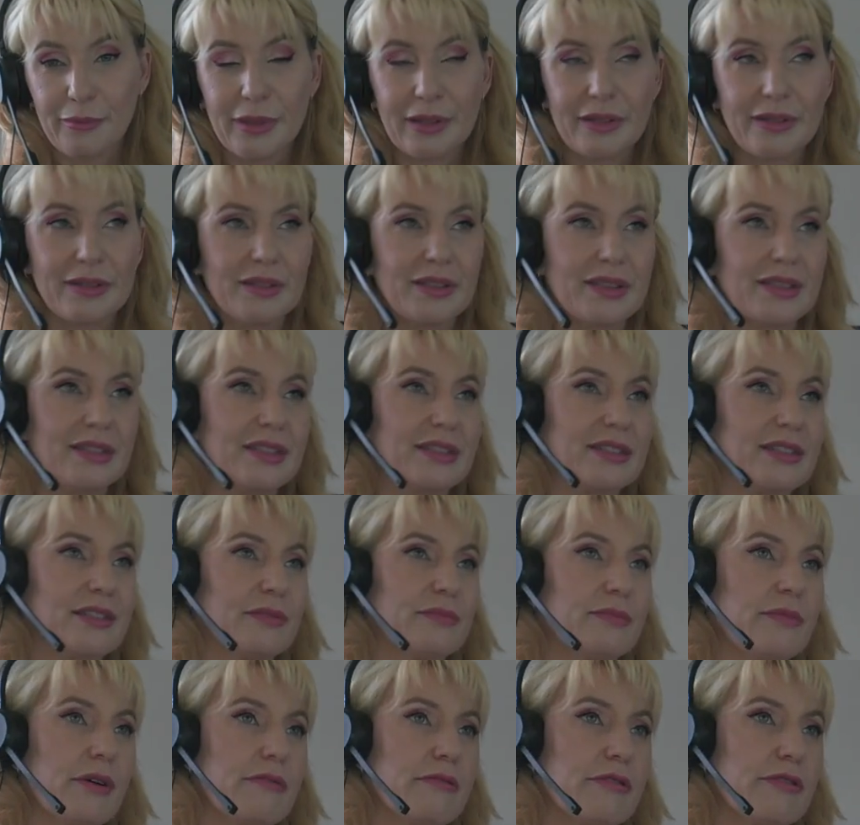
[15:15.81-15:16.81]
because
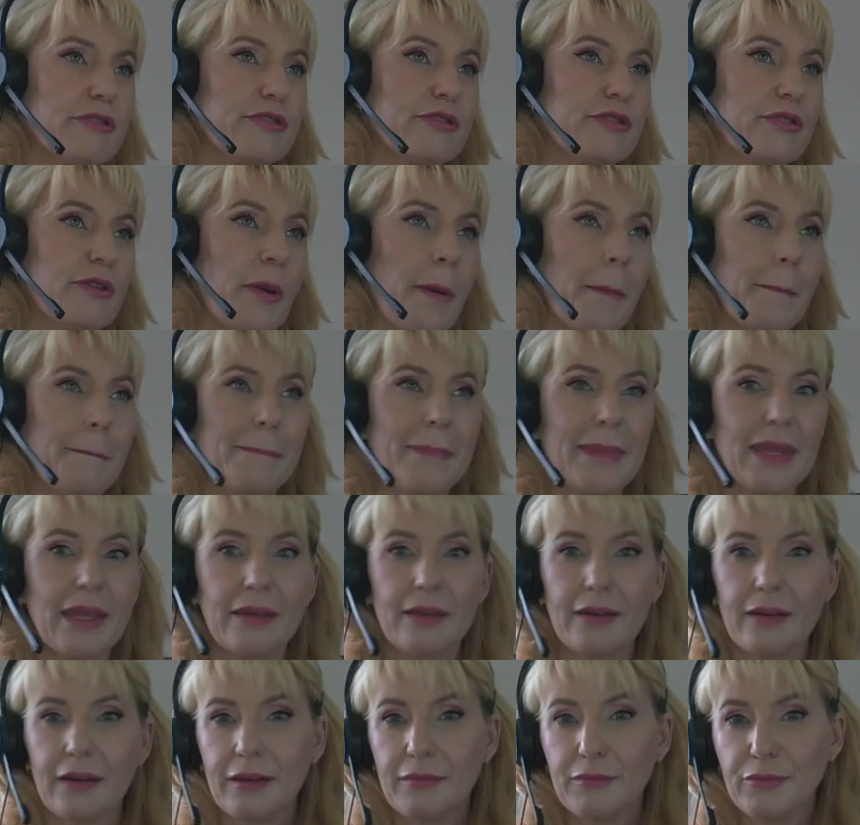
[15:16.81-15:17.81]
tomorrow
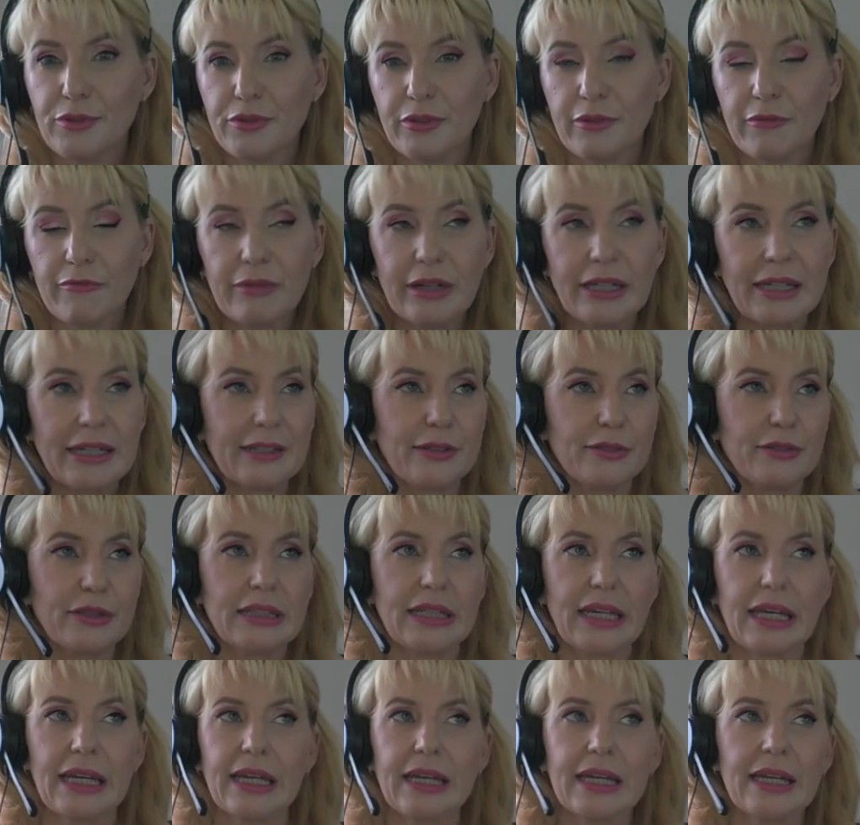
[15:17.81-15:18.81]
I'm doing readings all
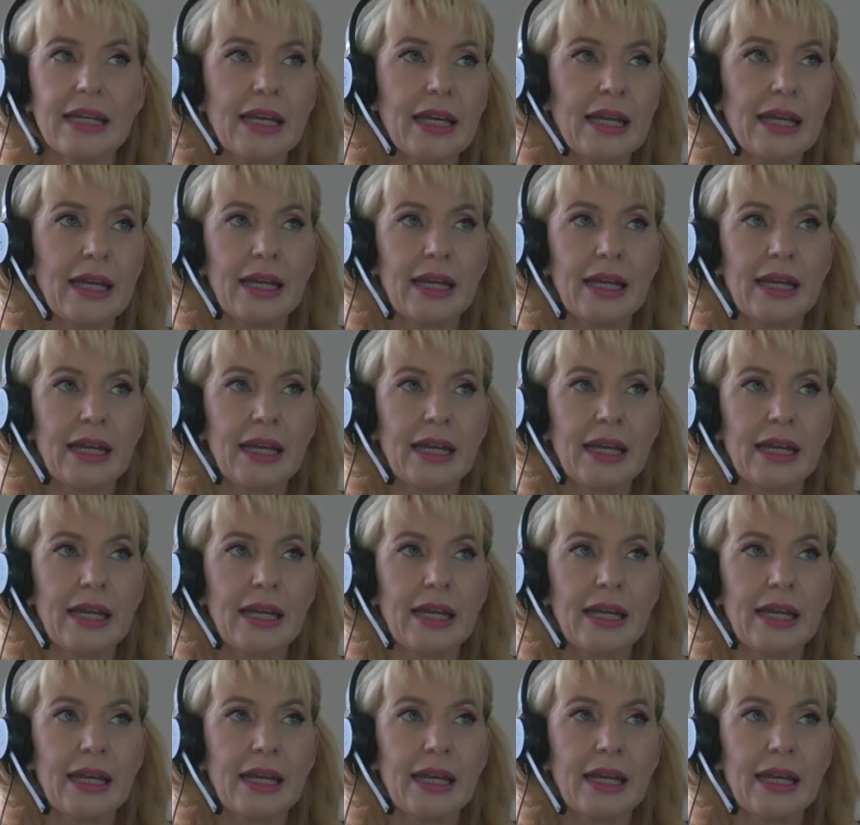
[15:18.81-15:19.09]
day,